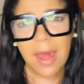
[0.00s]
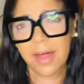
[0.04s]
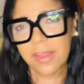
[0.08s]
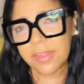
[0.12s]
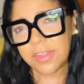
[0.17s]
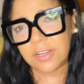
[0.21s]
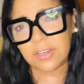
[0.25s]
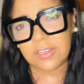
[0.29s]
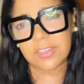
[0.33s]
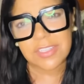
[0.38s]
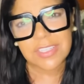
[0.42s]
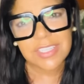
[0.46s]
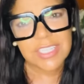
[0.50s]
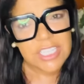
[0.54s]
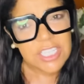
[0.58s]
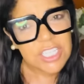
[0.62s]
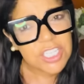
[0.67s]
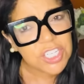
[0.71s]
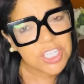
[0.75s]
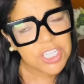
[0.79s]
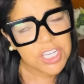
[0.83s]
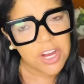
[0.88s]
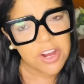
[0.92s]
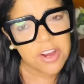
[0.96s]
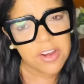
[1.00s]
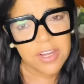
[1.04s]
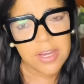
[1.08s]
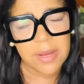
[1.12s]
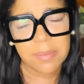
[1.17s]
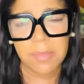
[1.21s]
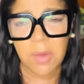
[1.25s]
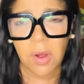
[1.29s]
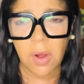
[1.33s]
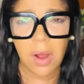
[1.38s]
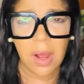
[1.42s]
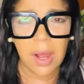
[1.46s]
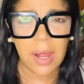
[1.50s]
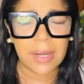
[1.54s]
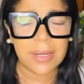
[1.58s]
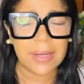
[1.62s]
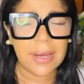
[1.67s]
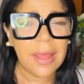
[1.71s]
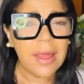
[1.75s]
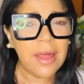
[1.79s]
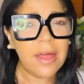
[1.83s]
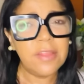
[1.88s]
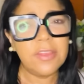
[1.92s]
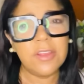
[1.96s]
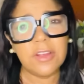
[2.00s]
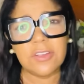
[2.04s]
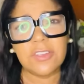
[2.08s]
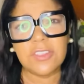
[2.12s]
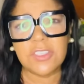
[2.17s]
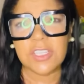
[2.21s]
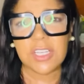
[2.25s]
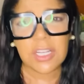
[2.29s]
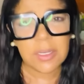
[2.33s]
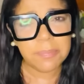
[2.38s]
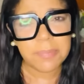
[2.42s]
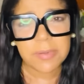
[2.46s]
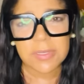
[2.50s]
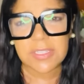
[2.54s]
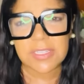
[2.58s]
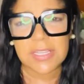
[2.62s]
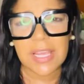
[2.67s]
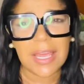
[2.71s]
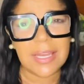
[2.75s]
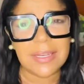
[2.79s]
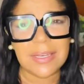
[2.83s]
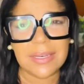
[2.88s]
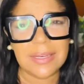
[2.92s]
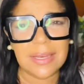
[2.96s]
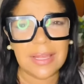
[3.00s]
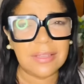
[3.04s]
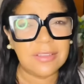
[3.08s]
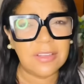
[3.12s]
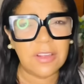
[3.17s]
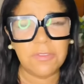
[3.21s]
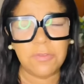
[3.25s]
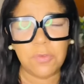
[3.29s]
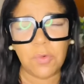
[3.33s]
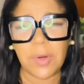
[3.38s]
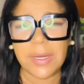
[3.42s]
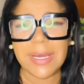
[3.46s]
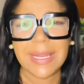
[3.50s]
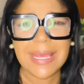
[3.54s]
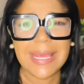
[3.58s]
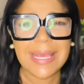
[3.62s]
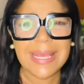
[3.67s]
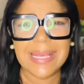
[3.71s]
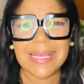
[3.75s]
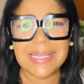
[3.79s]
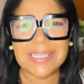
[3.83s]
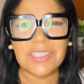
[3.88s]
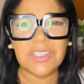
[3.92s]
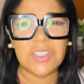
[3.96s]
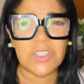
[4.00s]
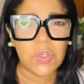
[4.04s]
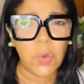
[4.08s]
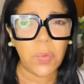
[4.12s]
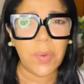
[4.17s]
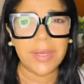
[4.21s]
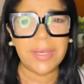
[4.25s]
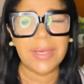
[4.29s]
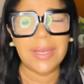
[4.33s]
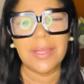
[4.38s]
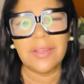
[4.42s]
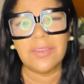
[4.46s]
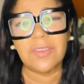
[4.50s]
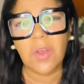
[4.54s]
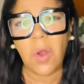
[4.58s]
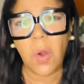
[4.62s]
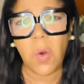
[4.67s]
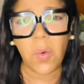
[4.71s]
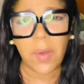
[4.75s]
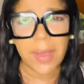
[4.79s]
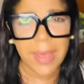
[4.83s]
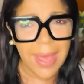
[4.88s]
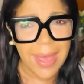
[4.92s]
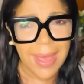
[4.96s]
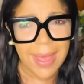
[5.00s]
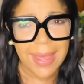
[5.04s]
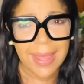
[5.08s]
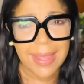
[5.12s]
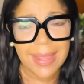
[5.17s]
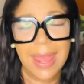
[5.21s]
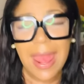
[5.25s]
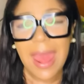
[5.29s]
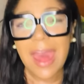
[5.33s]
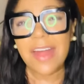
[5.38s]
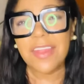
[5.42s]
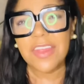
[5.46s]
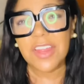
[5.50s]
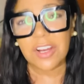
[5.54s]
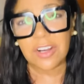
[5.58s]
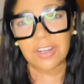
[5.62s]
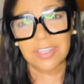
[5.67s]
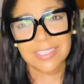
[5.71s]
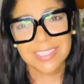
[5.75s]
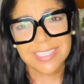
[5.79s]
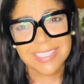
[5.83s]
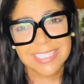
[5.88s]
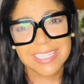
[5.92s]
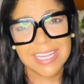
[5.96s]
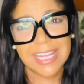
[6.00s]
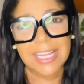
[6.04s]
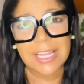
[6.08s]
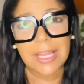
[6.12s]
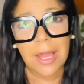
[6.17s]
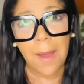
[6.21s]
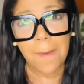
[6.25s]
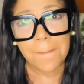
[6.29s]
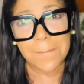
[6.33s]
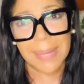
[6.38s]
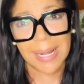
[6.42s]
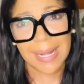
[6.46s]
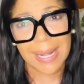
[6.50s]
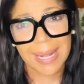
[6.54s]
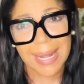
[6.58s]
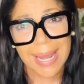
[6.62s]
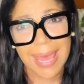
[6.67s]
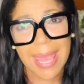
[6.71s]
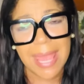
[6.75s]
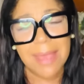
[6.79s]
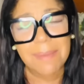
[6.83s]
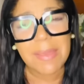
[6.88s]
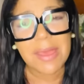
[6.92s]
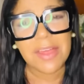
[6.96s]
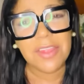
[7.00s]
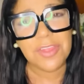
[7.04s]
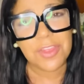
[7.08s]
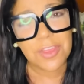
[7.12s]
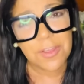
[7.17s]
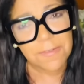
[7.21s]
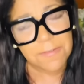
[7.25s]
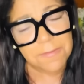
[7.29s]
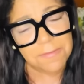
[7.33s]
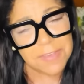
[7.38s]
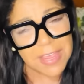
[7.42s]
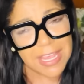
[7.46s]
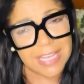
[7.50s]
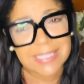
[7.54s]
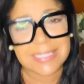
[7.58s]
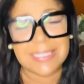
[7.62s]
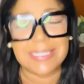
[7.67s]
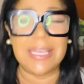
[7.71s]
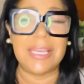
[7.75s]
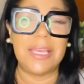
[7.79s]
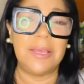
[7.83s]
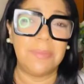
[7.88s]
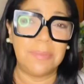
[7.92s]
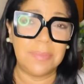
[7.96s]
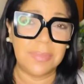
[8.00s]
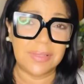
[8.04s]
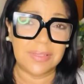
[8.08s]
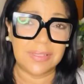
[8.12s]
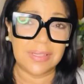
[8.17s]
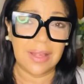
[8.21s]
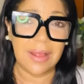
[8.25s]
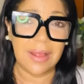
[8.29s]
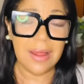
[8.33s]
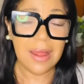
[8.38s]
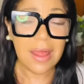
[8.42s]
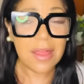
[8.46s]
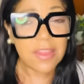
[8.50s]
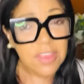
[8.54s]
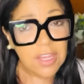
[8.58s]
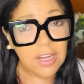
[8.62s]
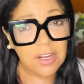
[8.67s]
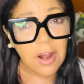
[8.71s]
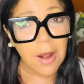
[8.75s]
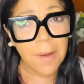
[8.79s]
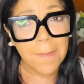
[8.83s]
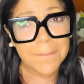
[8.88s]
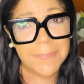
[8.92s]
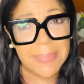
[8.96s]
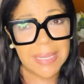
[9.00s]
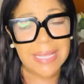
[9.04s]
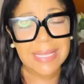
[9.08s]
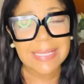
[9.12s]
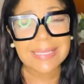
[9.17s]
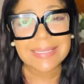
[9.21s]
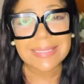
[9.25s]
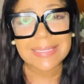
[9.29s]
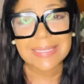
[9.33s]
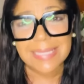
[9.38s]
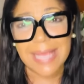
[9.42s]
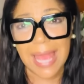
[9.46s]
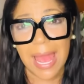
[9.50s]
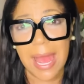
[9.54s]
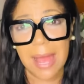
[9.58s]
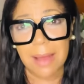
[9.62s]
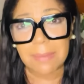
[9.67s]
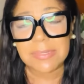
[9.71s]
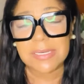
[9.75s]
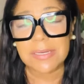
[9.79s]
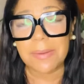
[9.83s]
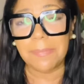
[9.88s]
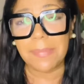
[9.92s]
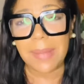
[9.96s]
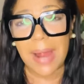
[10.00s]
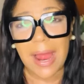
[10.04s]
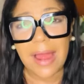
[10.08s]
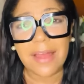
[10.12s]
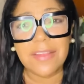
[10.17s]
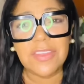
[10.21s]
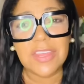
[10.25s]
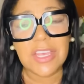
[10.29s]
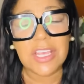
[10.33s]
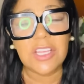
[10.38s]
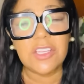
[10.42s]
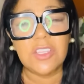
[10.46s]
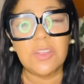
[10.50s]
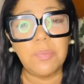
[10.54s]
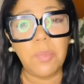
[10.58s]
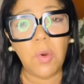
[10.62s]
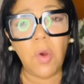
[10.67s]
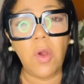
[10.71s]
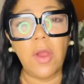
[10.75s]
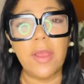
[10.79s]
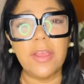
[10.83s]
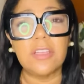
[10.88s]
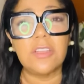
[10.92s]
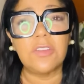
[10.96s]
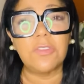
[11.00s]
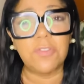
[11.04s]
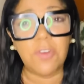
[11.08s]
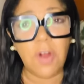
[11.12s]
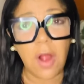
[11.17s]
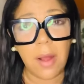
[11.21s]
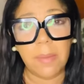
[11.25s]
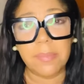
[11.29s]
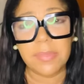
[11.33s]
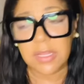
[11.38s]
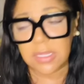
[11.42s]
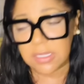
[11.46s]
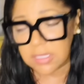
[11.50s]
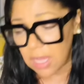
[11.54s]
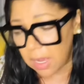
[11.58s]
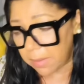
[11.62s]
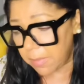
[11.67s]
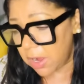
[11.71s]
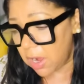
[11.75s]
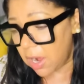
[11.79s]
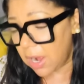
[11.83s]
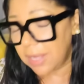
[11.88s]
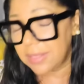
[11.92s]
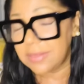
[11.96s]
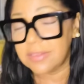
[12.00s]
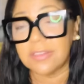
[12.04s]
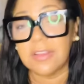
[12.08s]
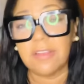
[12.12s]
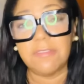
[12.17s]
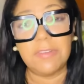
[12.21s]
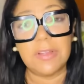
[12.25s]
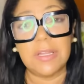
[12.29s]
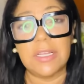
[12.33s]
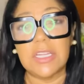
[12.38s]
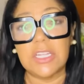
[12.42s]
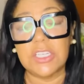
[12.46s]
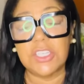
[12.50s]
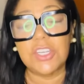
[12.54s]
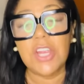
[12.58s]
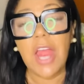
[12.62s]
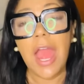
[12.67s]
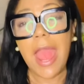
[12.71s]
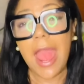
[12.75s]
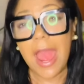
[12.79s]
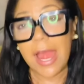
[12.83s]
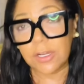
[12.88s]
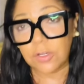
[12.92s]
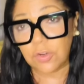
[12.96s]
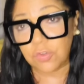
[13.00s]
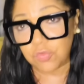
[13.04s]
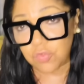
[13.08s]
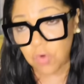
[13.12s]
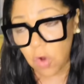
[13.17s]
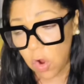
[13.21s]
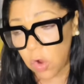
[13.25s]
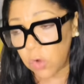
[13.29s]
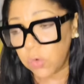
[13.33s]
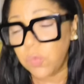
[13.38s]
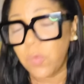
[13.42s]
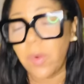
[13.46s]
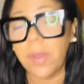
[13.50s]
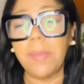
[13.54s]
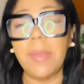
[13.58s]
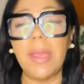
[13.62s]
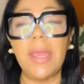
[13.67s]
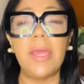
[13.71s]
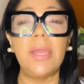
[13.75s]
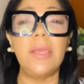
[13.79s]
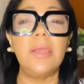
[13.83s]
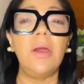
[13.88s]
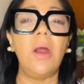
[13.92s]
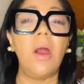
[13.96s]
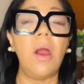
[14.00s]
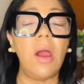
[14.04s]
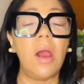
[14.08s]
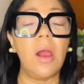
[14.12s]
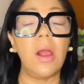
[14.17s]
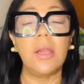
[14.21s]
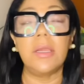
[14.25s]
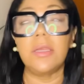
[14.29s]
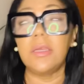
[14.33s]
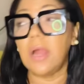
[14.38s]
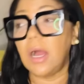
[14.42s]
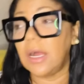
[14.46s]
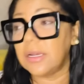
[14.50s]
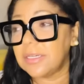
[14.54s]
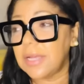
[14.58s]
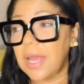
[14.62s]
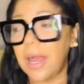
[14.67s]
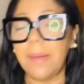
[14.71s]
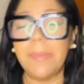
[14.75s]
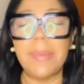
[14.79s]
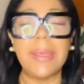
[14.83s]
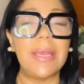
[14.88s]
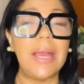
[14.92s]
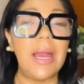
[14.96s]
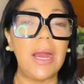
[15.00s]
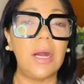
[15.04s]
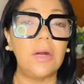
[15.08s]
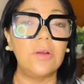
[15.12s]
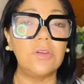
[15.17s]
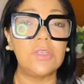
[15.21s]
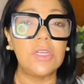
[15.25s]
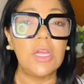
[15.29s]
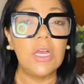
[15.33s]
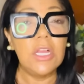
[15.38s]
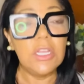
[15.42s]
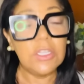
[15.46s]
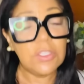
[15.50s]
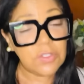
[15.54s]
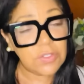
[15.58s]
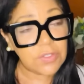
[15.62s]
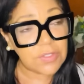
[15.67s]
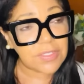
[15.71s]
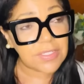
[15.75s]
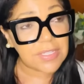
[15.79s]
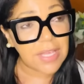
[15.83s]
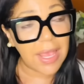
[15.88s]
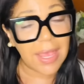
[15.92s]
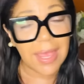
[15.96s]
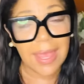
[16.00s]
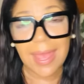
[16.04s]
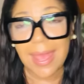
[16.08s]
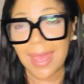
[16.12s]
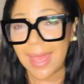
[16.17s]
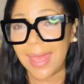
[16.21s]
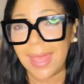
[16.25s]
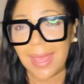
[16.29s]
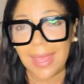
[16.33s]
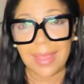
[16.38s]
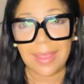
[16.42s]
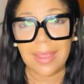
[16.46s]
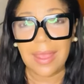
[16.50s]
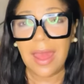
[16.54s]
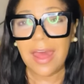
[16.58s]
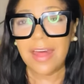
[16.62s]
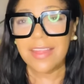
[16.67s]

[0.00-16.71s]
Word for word: They're still cheering him on. They're still pretending as if what he is doing is okay. They're still blaming the victims that are being scammed by these boys from the Nyabonse village. And grown women are not coming out to say, hey,